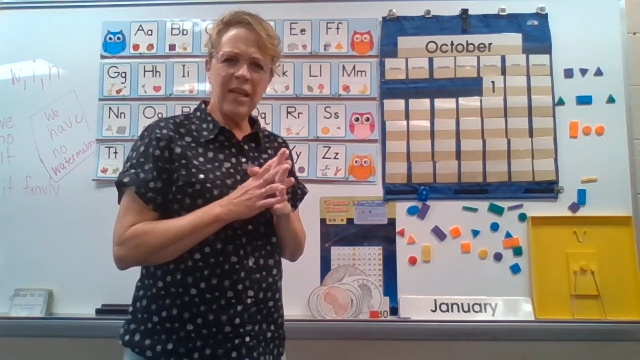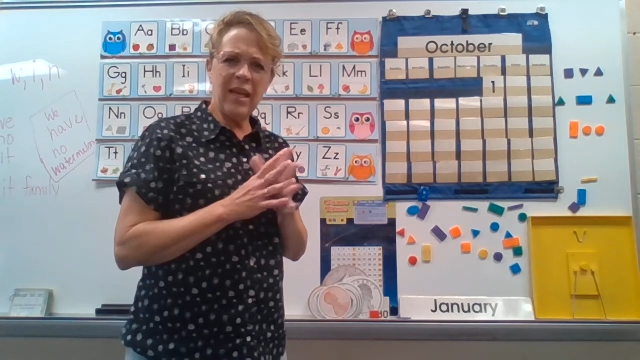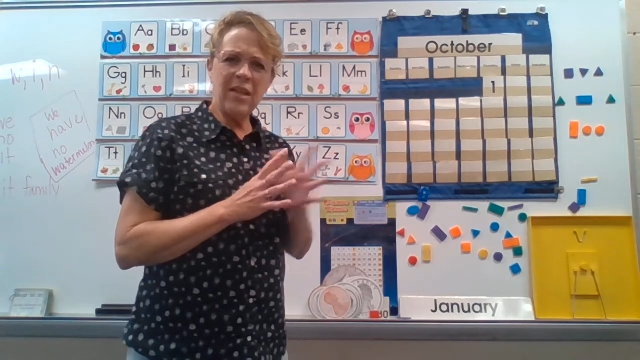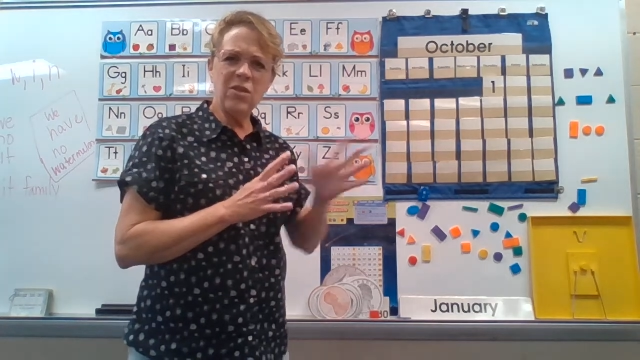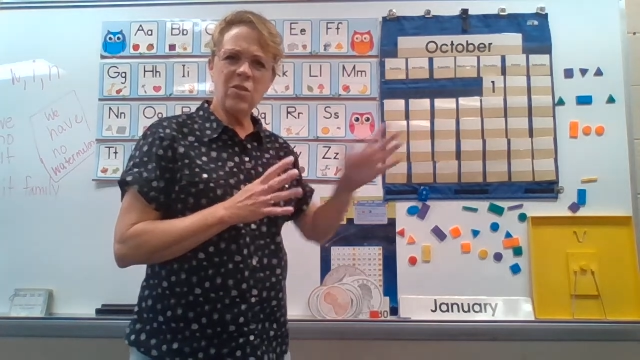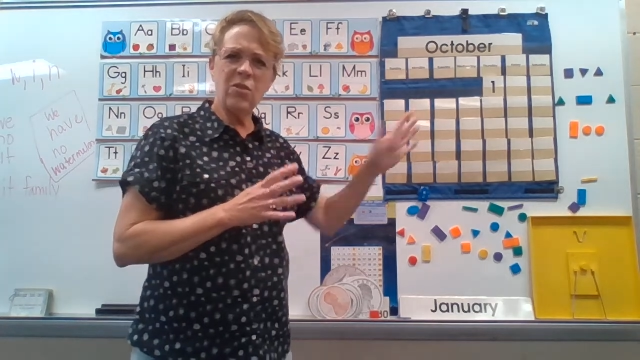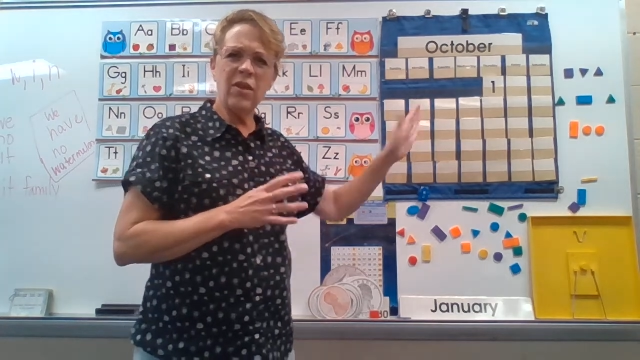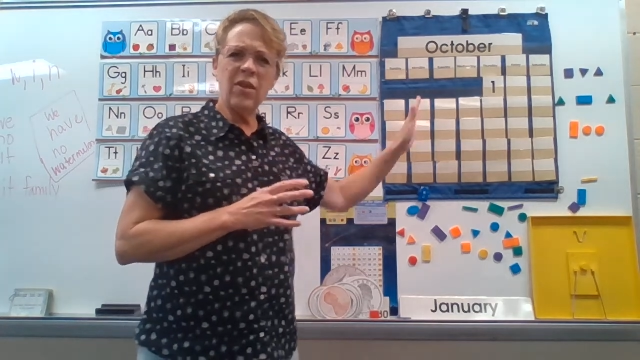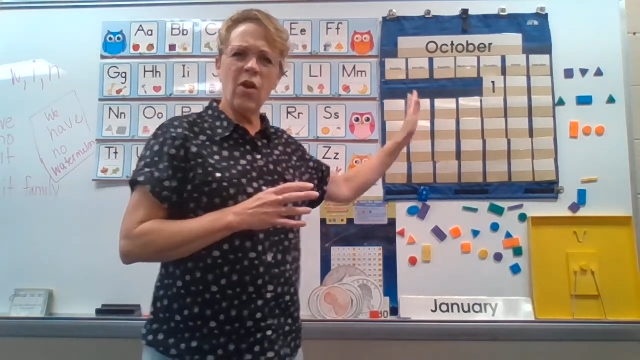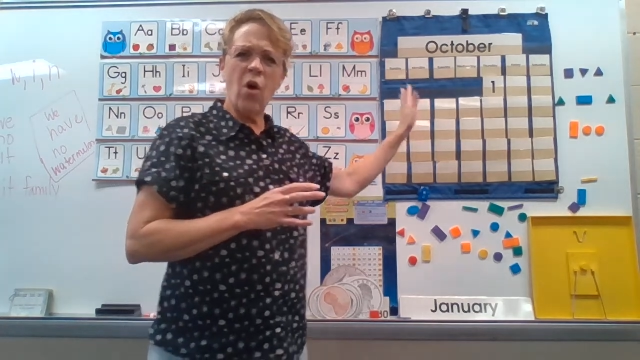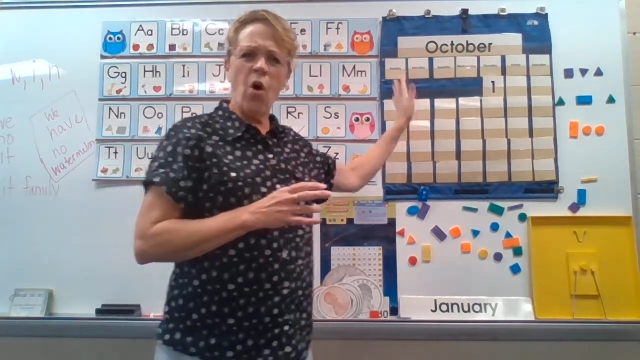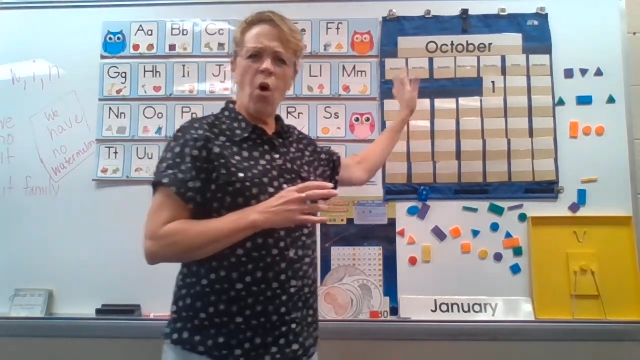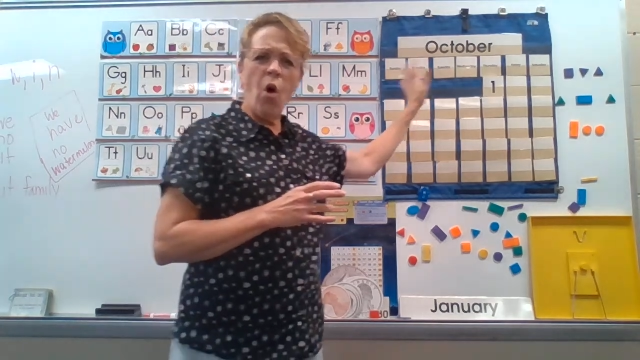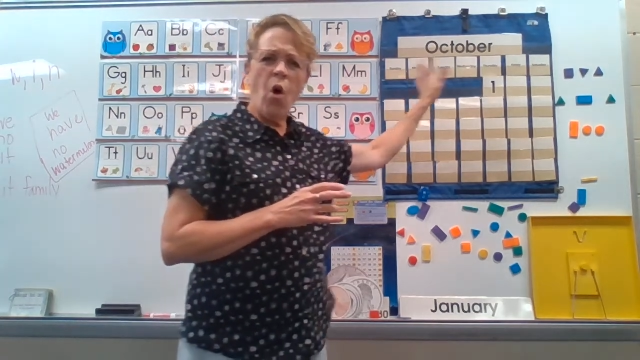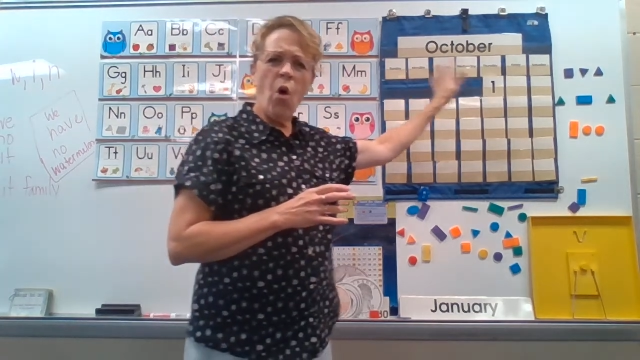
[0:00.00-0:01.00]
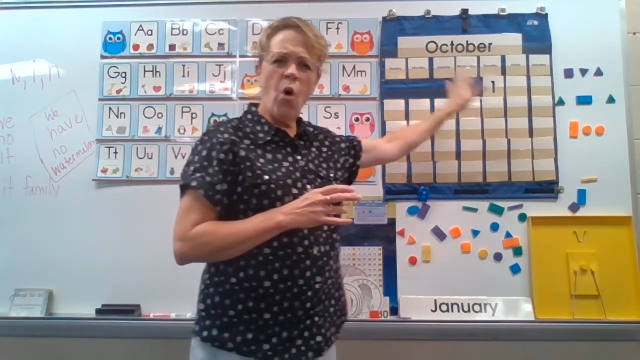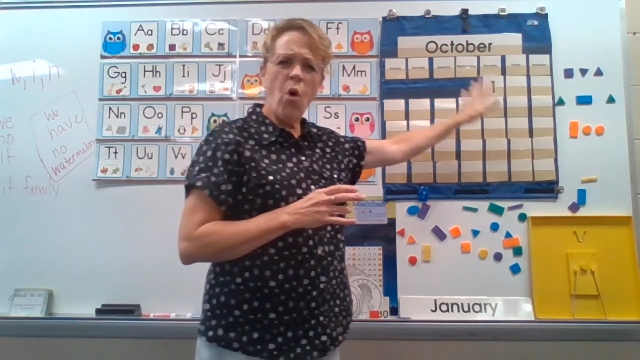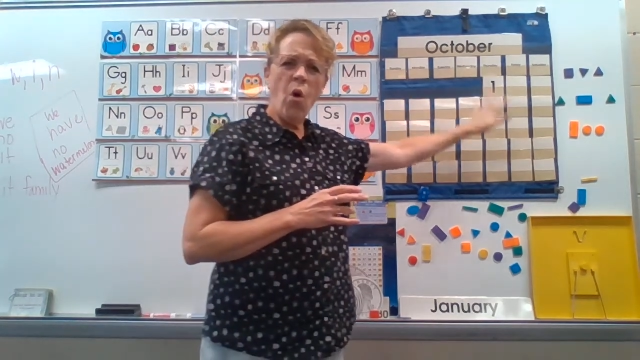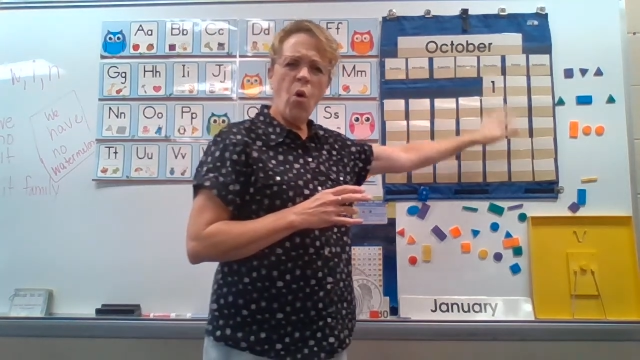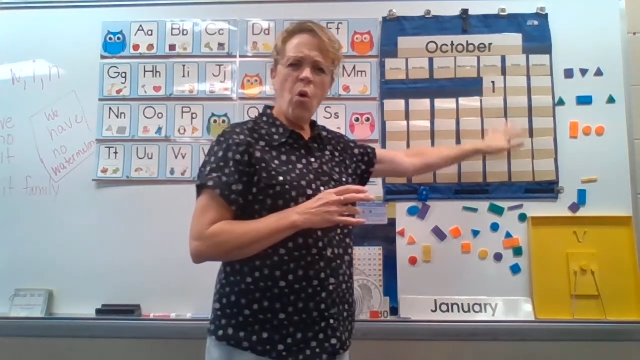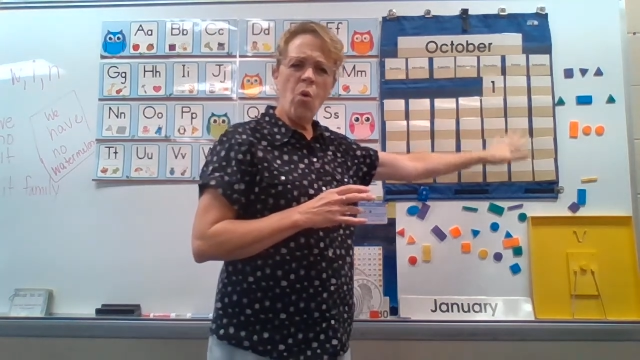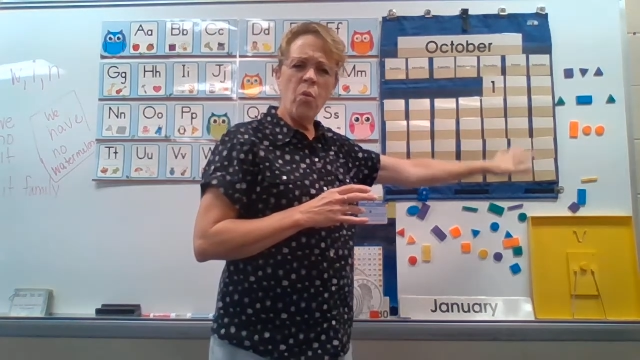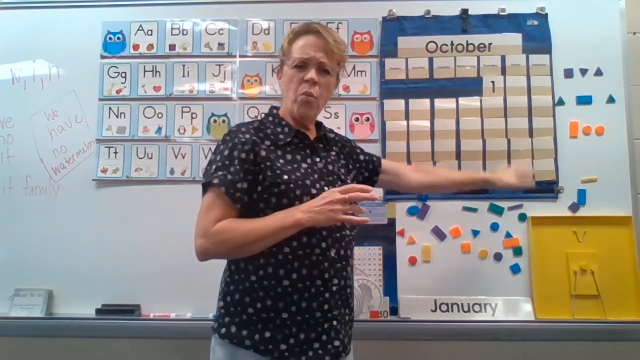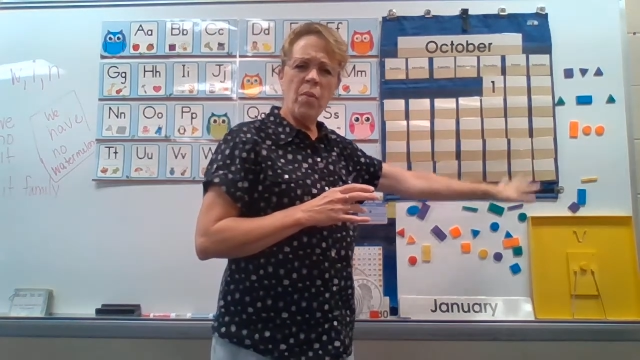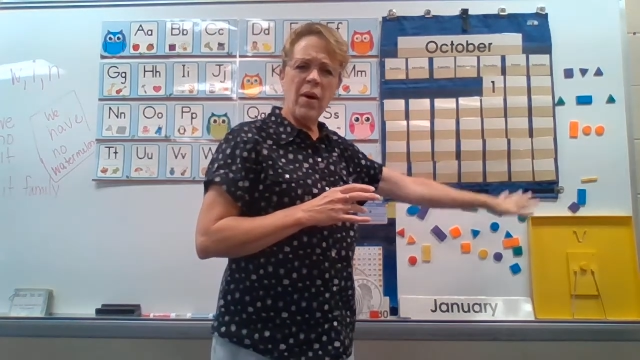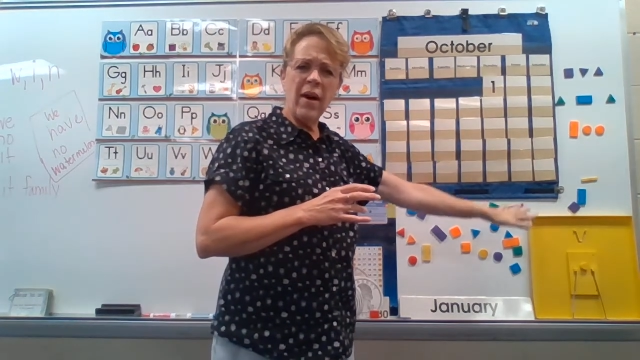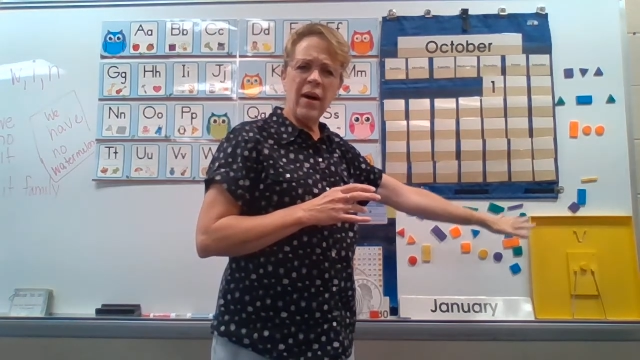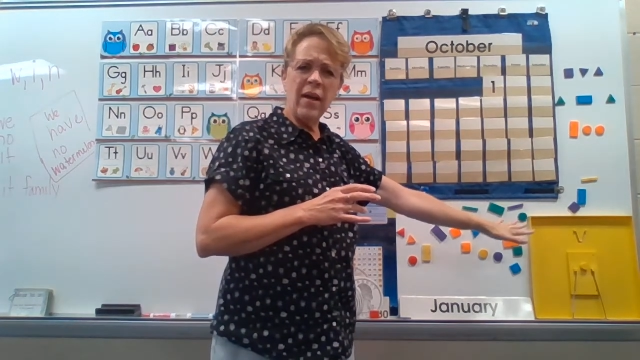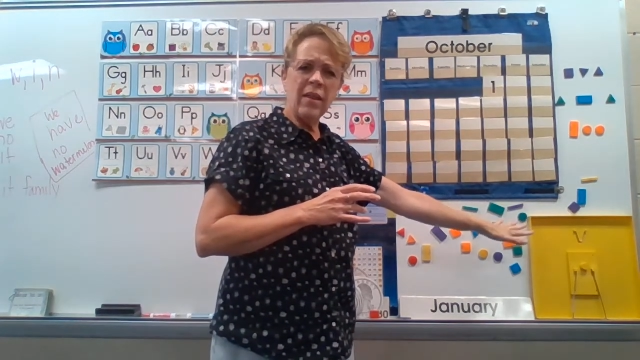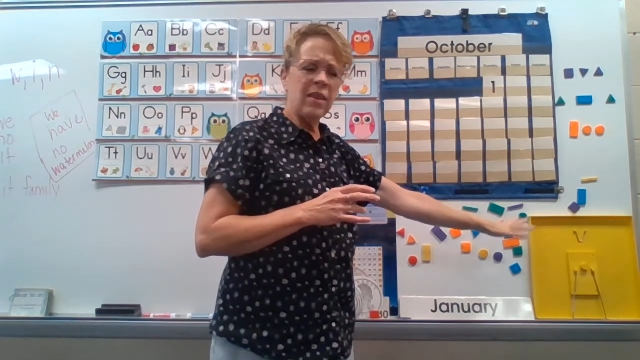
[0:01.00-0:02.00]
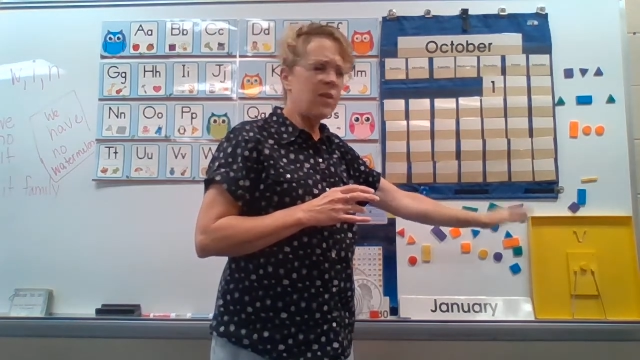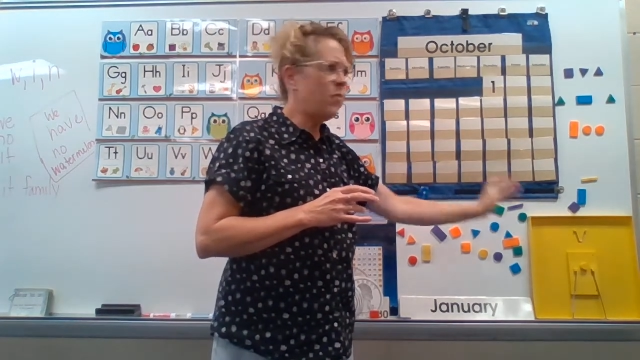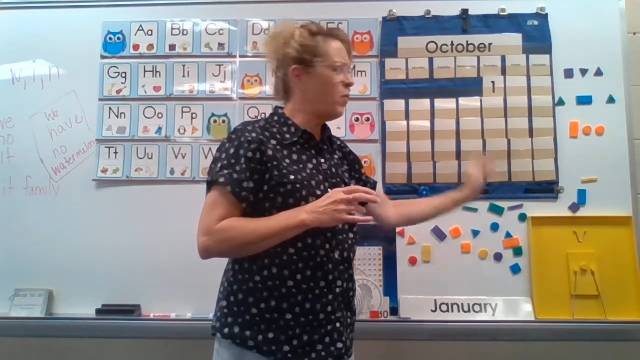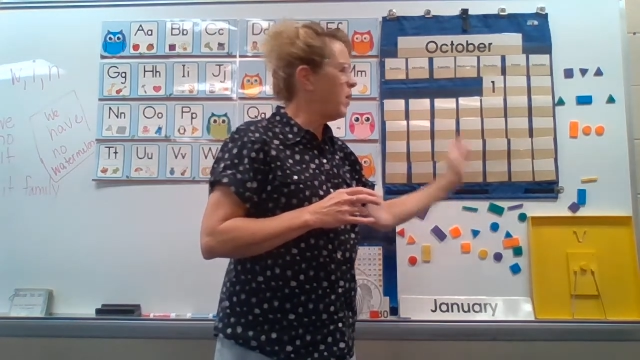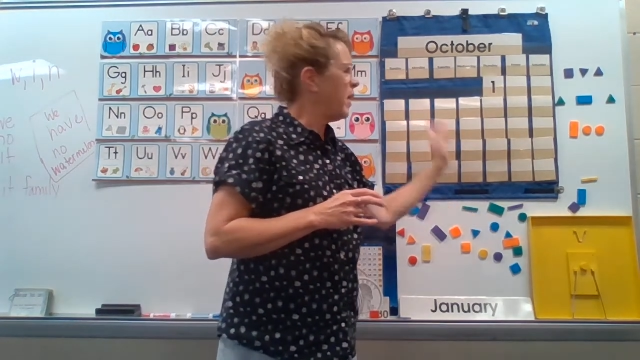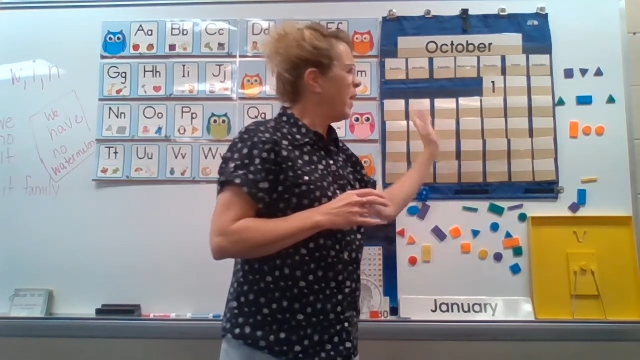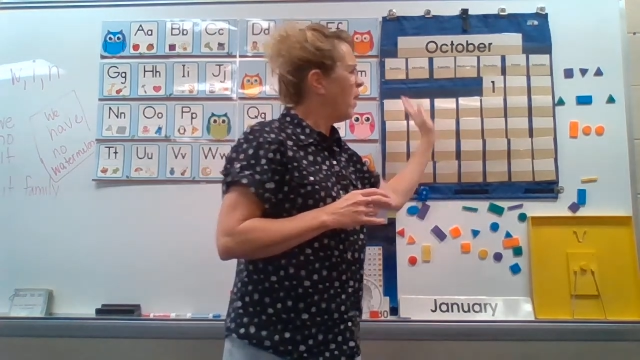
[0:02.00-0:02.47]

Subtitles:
days are in the whole month if we